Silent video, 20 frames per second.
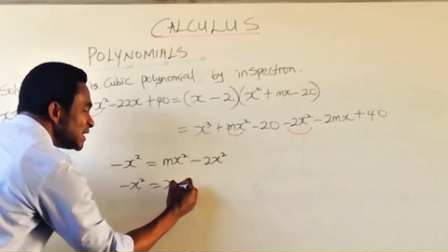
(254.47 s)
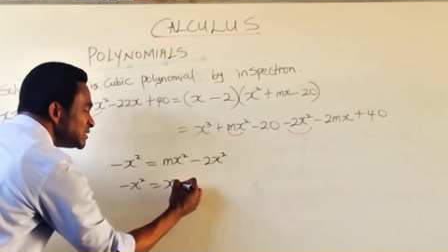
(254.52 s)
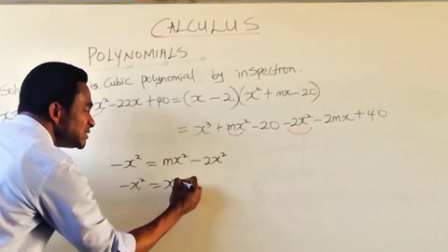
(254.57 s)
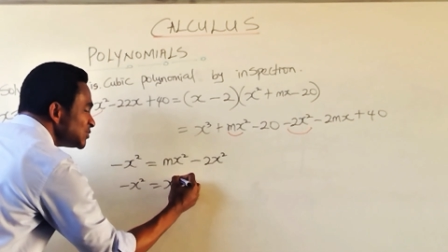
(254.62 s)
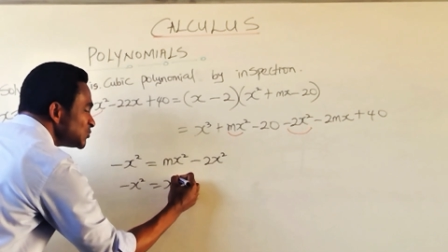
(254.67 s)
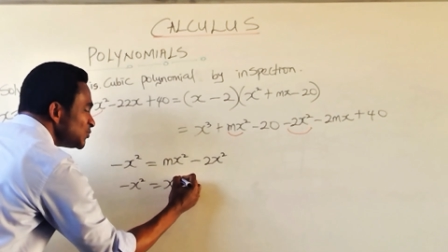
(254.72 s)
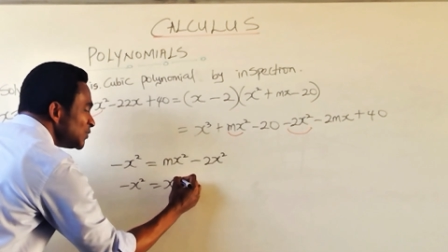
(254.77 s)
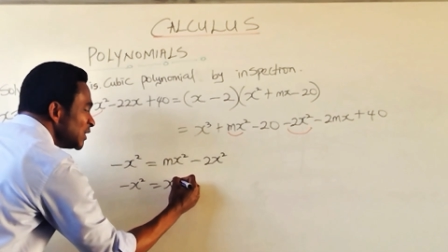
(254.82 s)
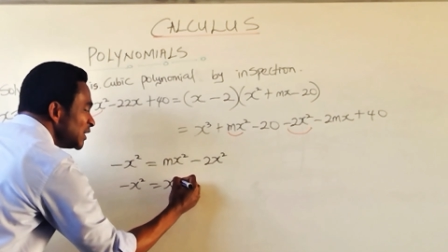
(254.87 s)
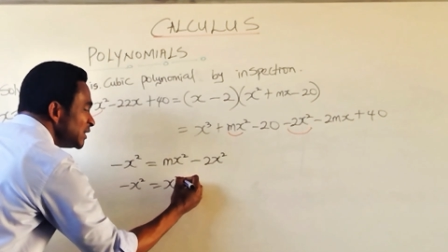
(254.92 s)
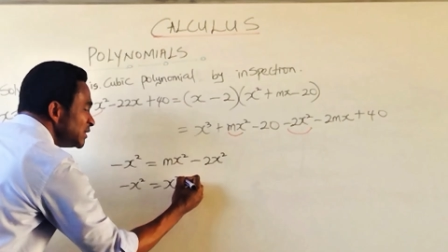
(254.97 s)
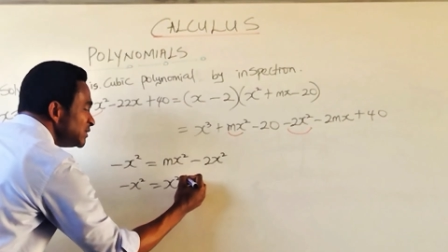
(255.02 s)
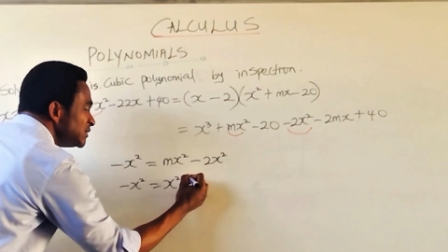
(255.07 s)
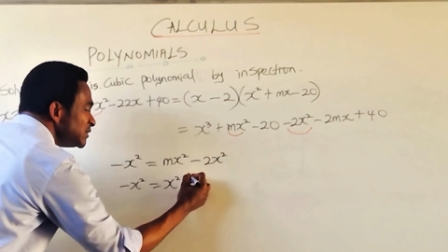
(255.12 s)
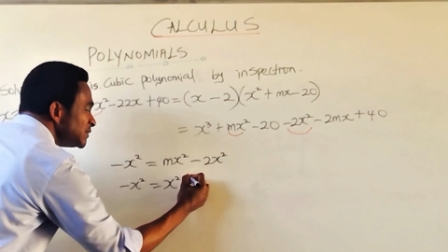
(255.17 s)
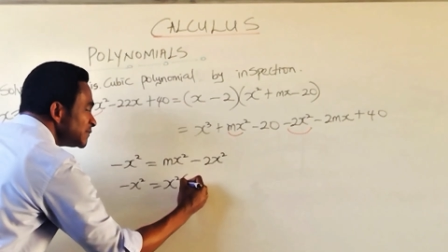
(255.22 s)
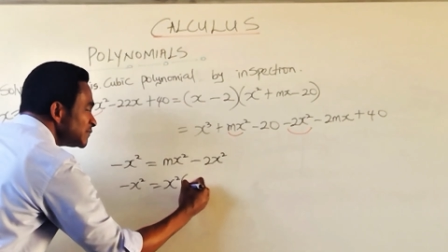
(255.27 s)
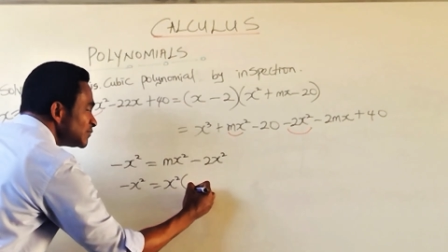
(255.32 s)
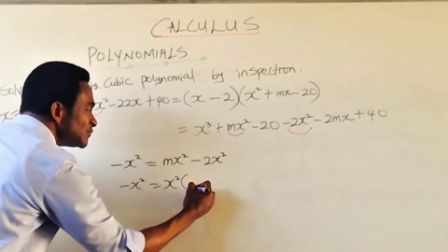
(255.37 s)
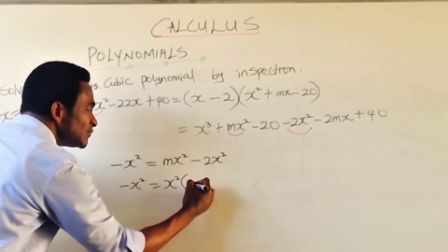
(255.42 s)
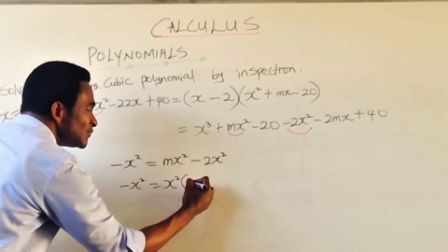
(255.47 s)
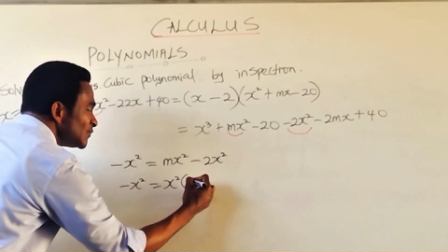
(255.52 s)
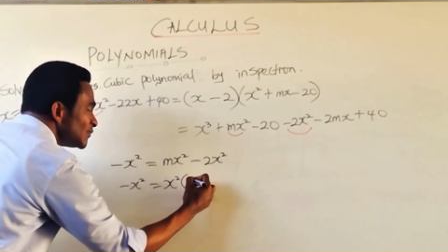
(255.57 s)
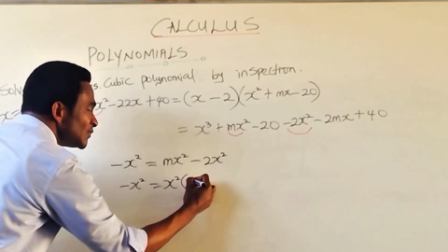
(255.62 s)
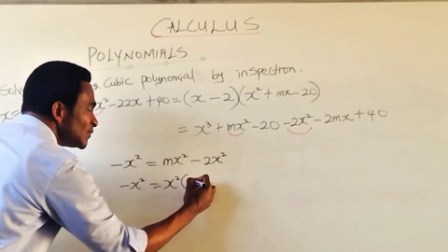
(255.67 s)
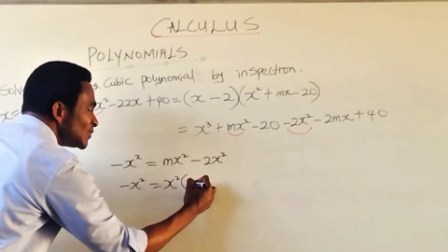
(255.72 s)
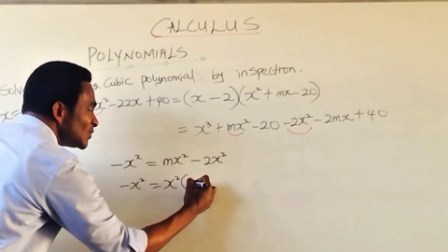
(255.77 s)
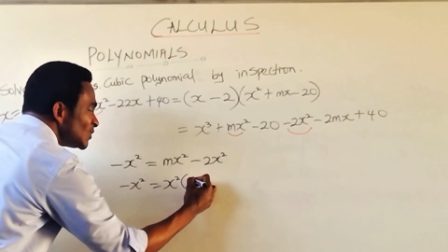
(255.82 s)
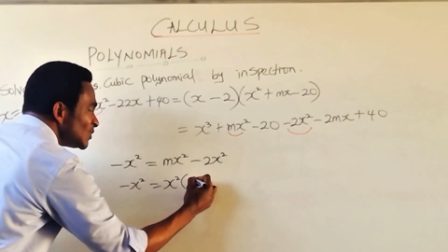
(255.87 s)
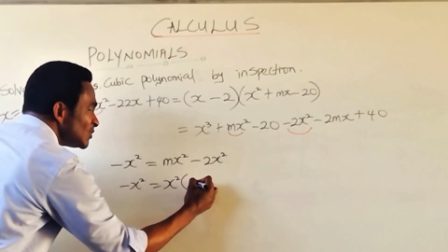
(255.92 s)
x squared
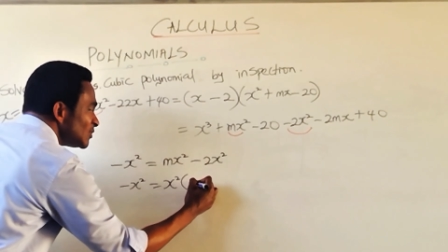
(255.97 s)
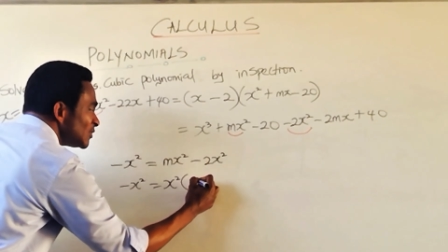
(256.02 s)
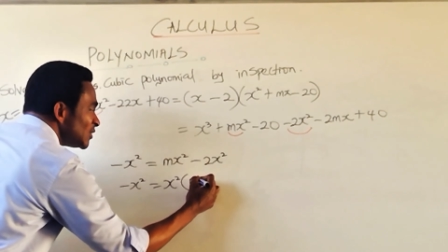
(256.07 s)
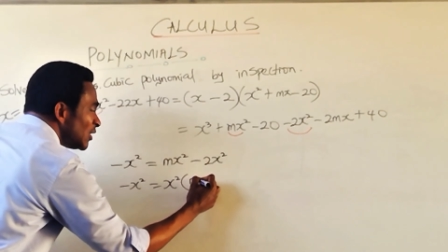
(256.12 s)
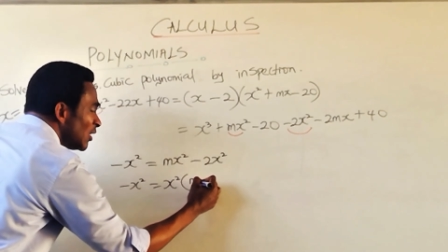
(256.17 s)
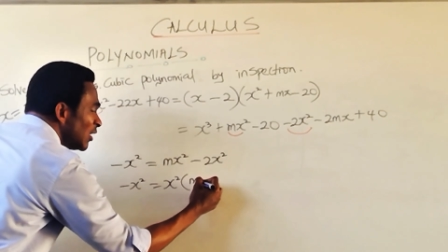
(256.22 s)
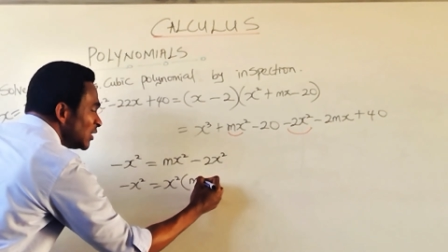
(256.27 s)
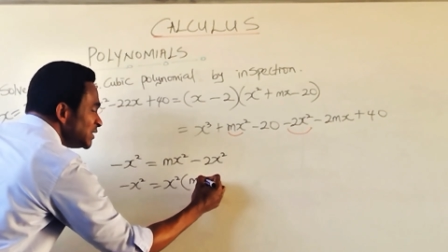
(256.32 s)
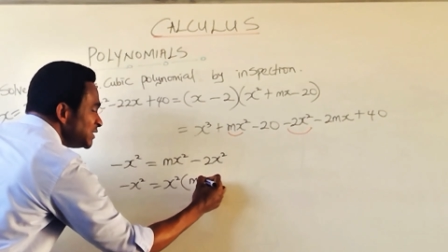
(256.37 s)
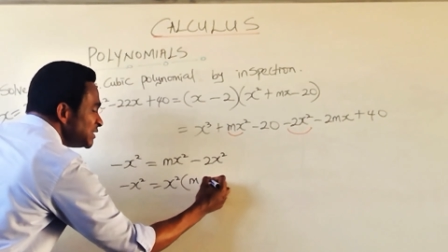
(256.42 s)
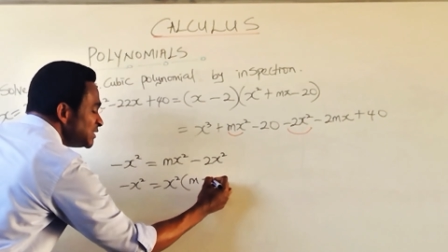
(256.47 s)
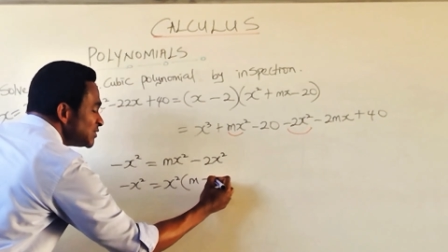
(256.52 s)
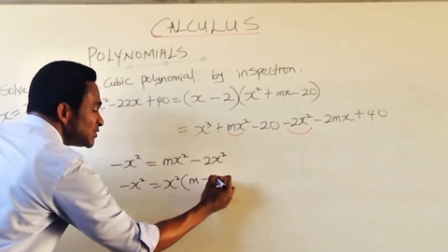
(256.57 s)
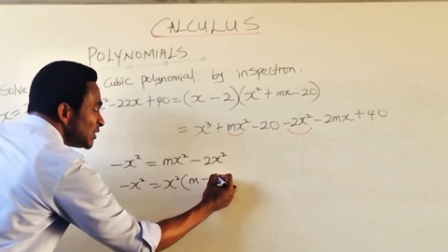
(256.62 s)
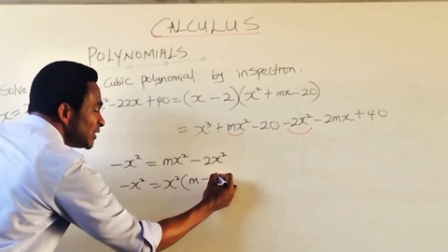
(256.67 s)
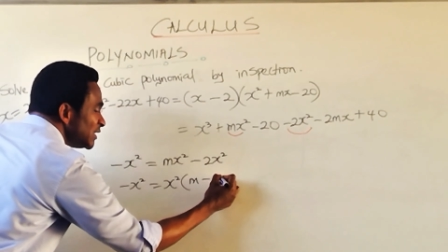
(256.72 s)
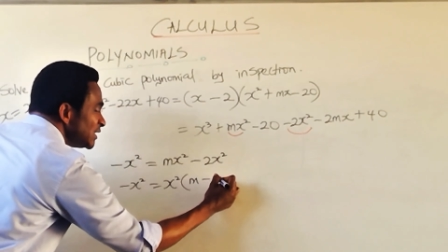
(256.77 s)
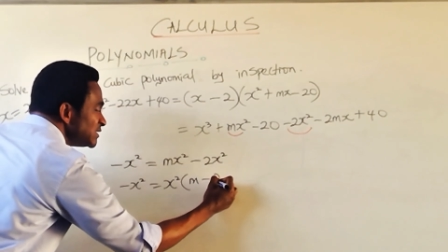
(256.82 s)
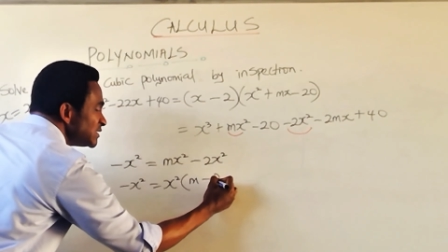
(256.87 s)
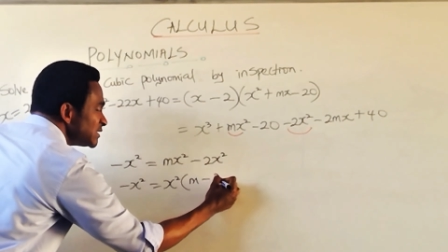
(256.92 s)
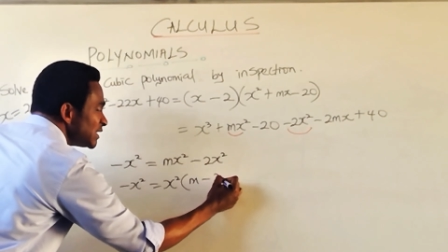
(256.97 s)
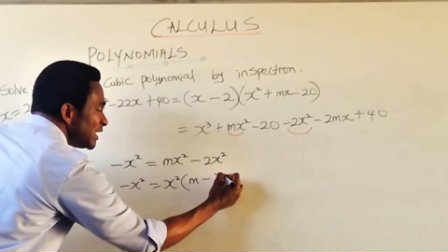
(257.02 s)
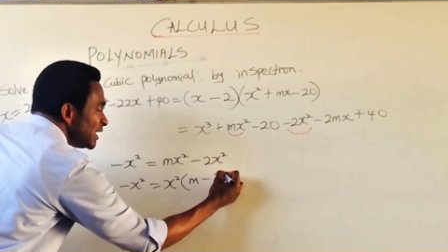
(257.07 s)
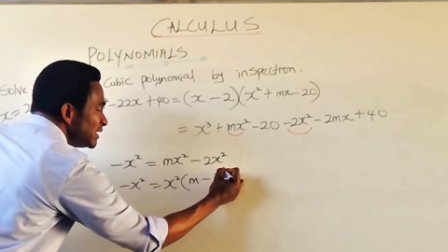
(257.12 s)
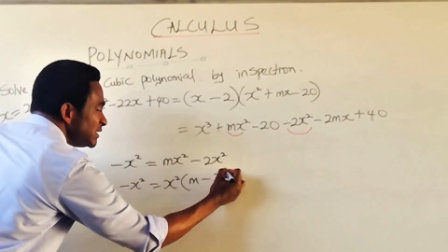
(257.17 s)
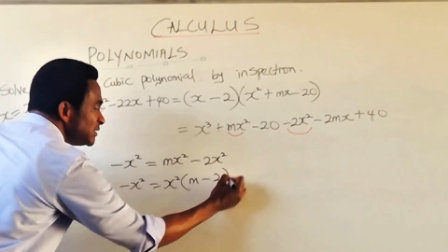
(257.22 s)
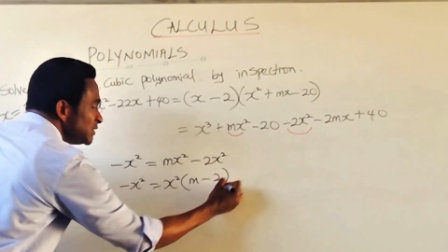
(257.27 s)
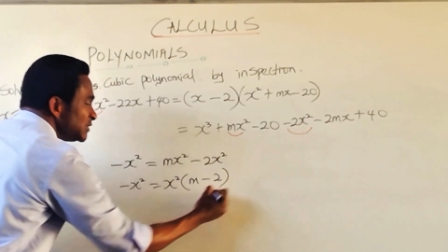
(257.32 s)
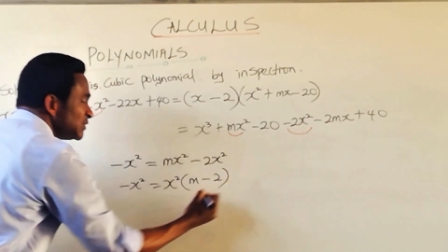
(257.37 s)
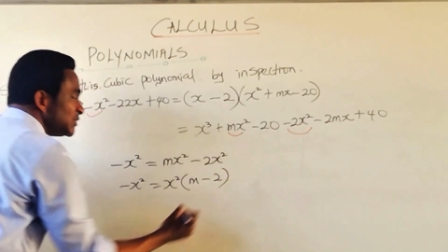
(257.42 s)
on this other
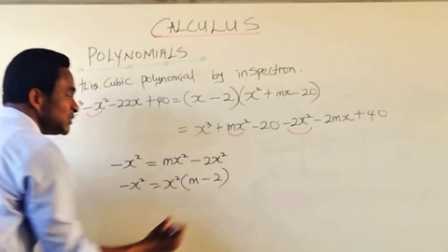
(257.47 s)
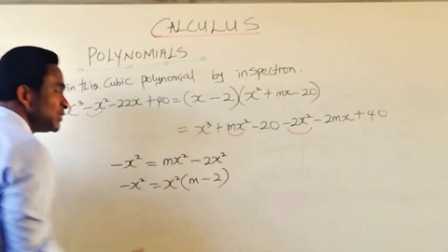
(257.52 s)
side.